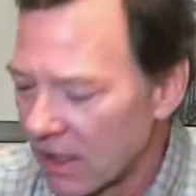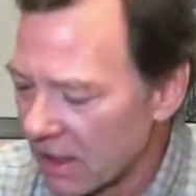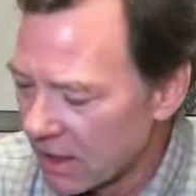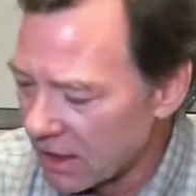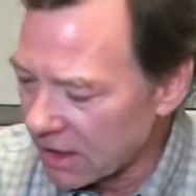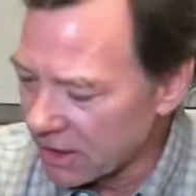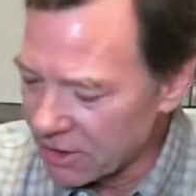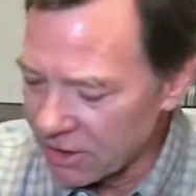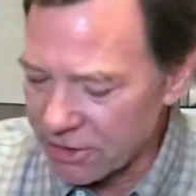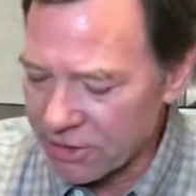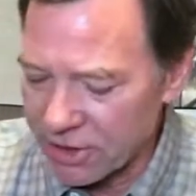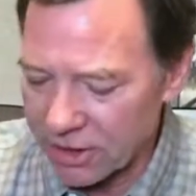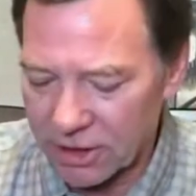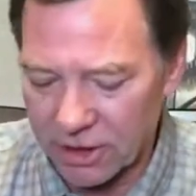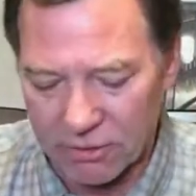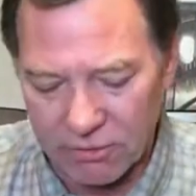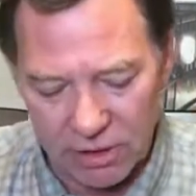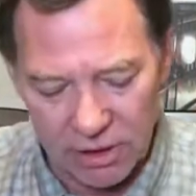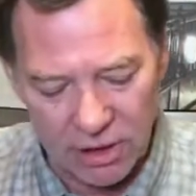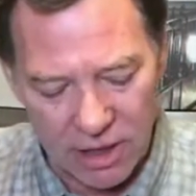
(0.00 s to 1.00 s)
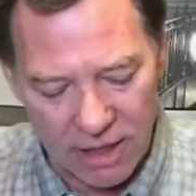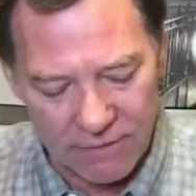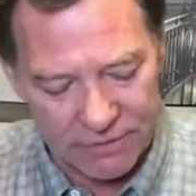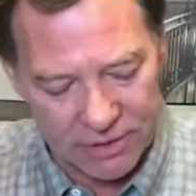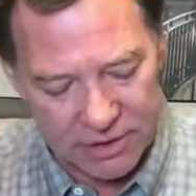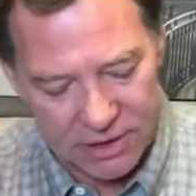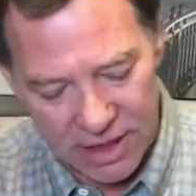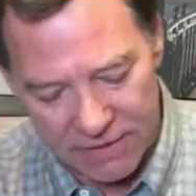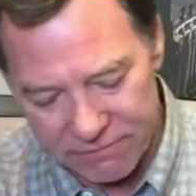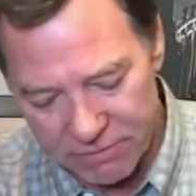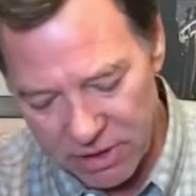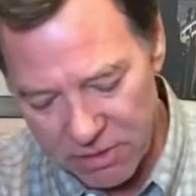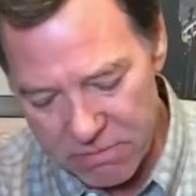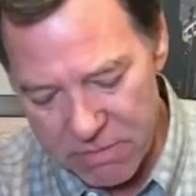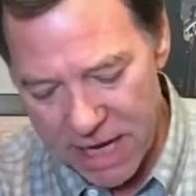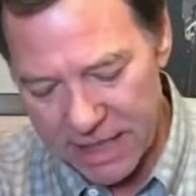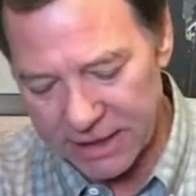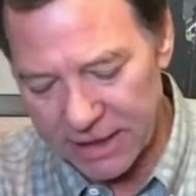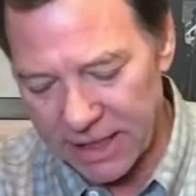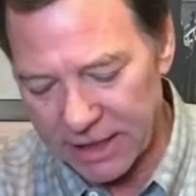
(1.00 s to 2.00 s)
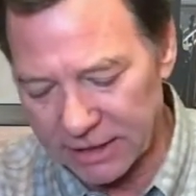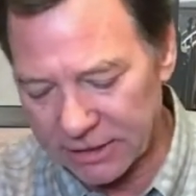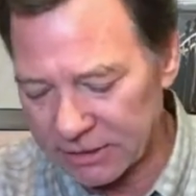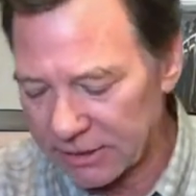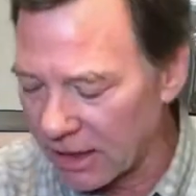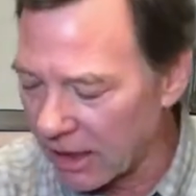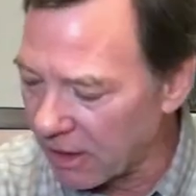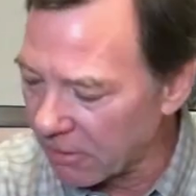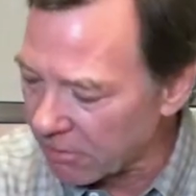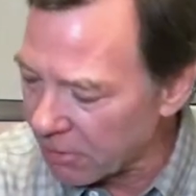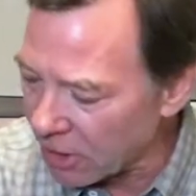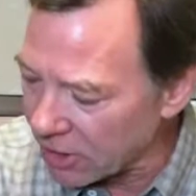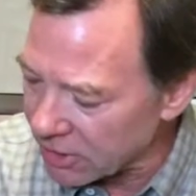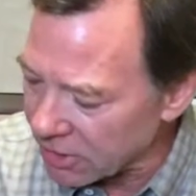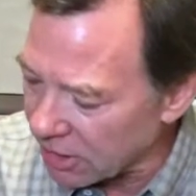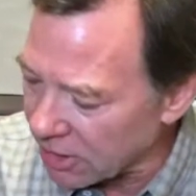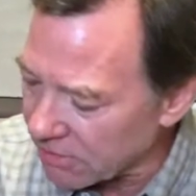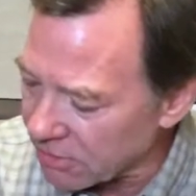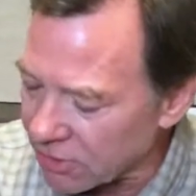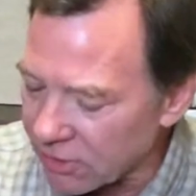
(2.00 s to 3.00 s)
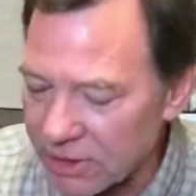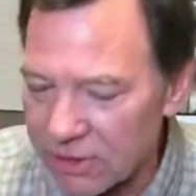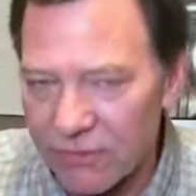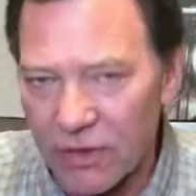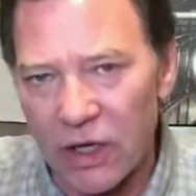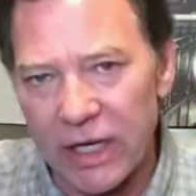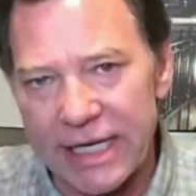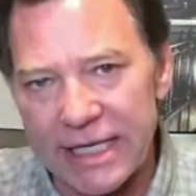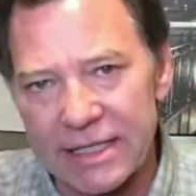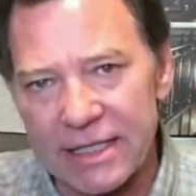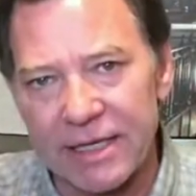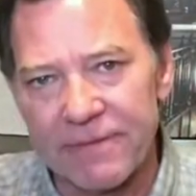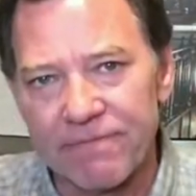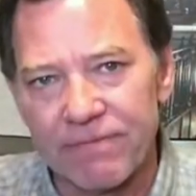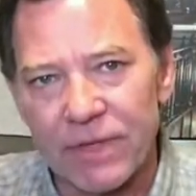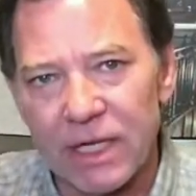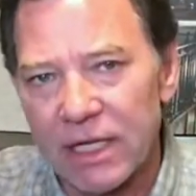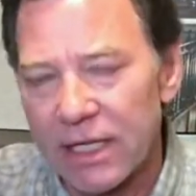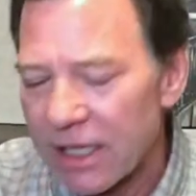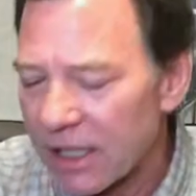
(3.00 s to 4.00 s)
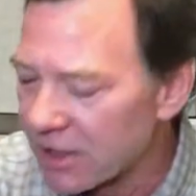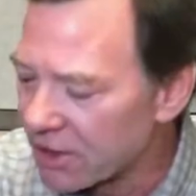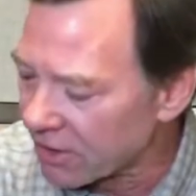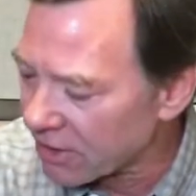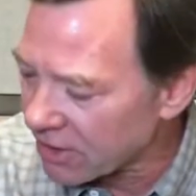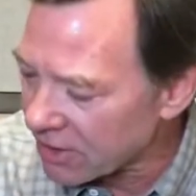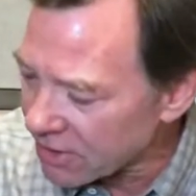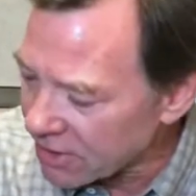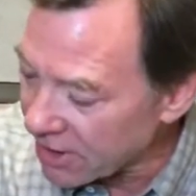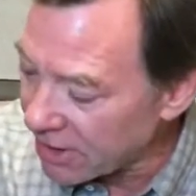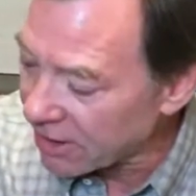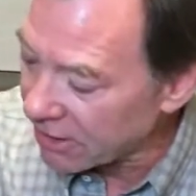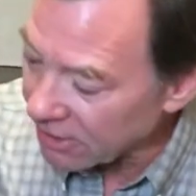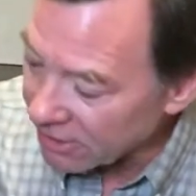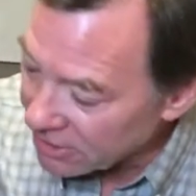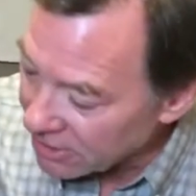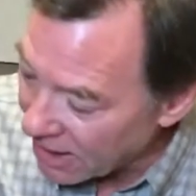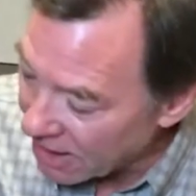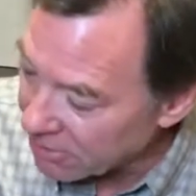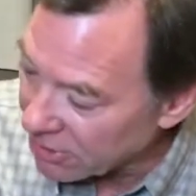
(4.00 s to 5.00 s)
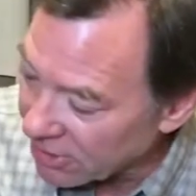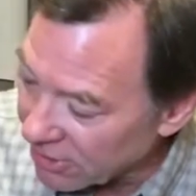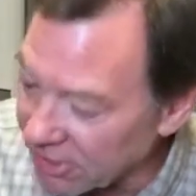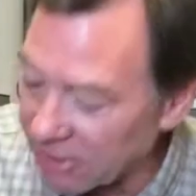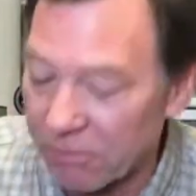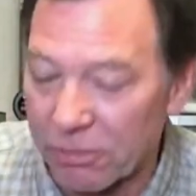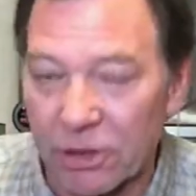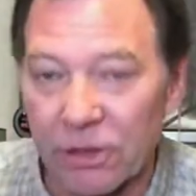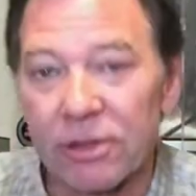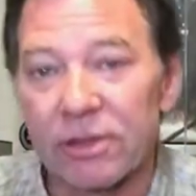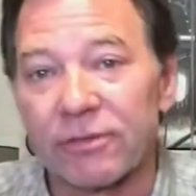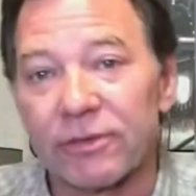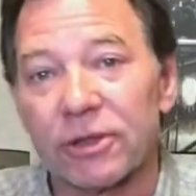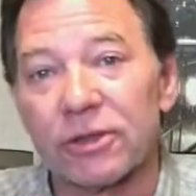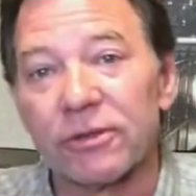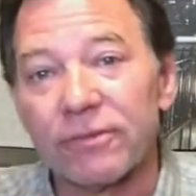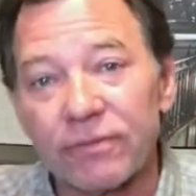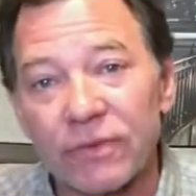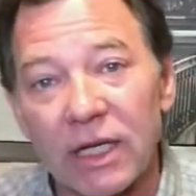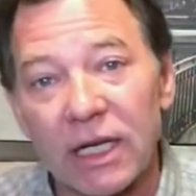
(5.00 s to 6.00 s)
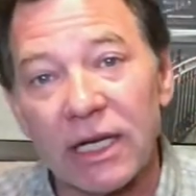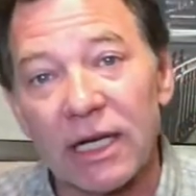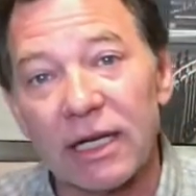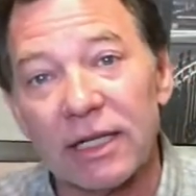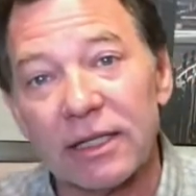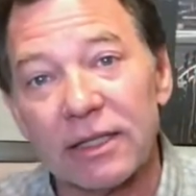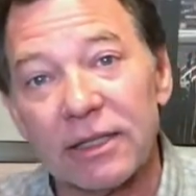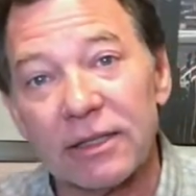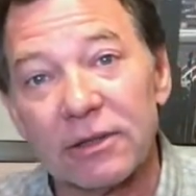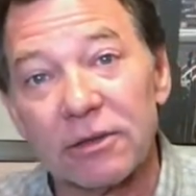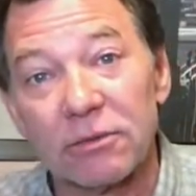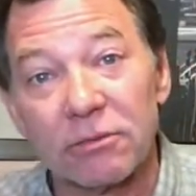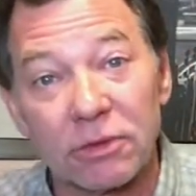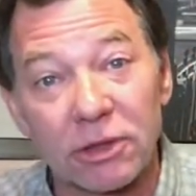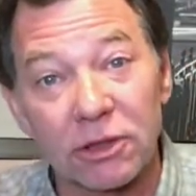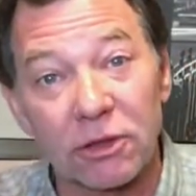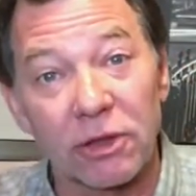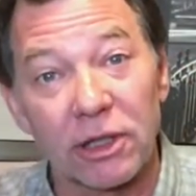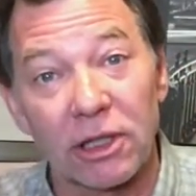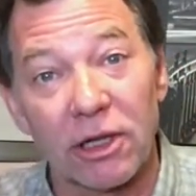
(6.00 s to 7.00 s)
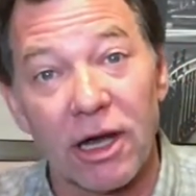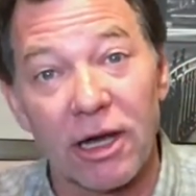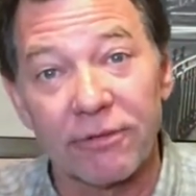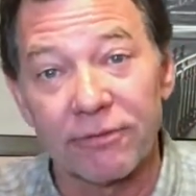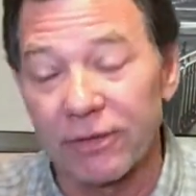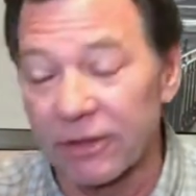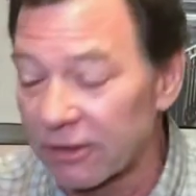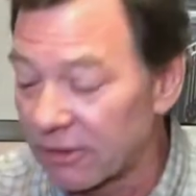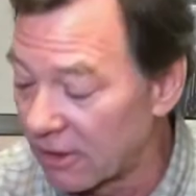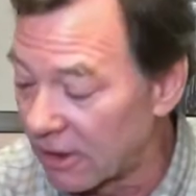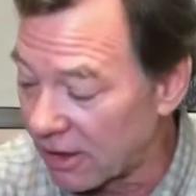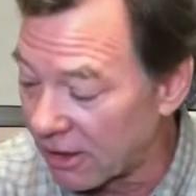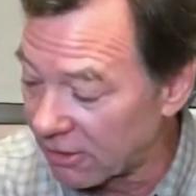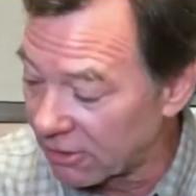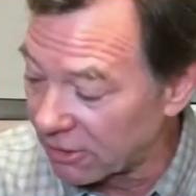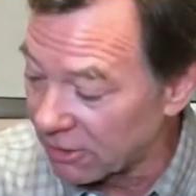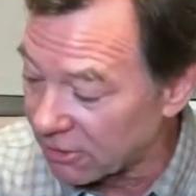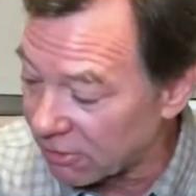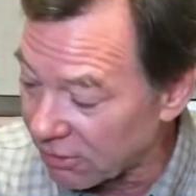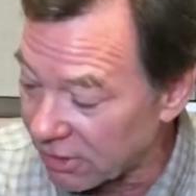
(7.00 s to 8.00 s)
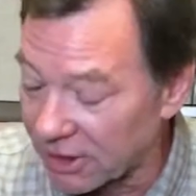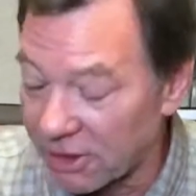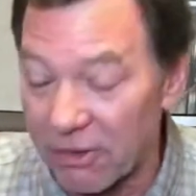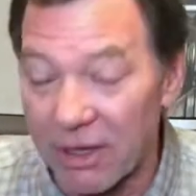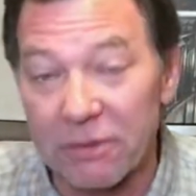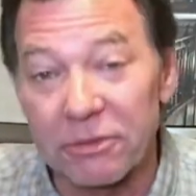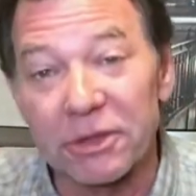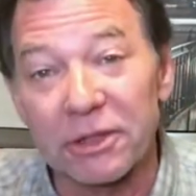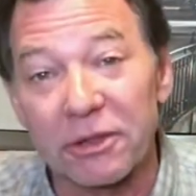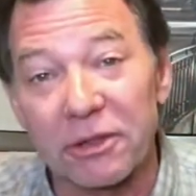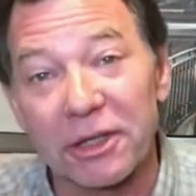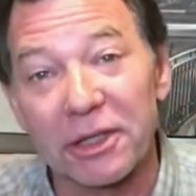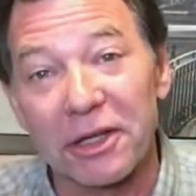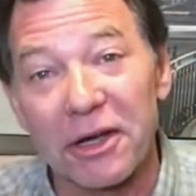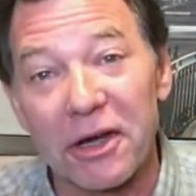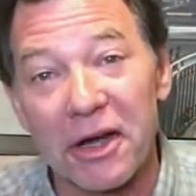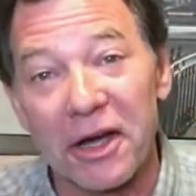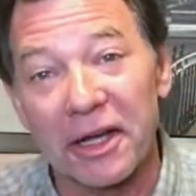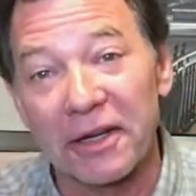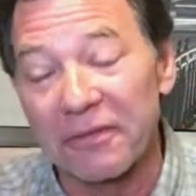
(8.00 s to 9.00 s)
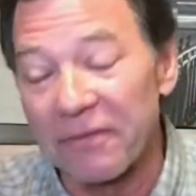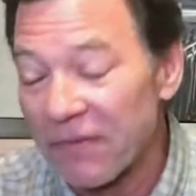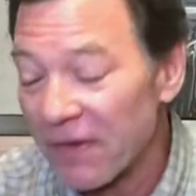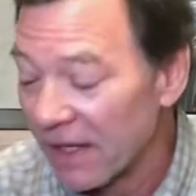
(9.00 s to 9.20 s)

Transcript: And I just took the grill off. These have the magnetic uh, parts on them, so it's very easy. As you can see, it looks absolutely beautiful uh, with the grill off and uh, looks really great with the grill on.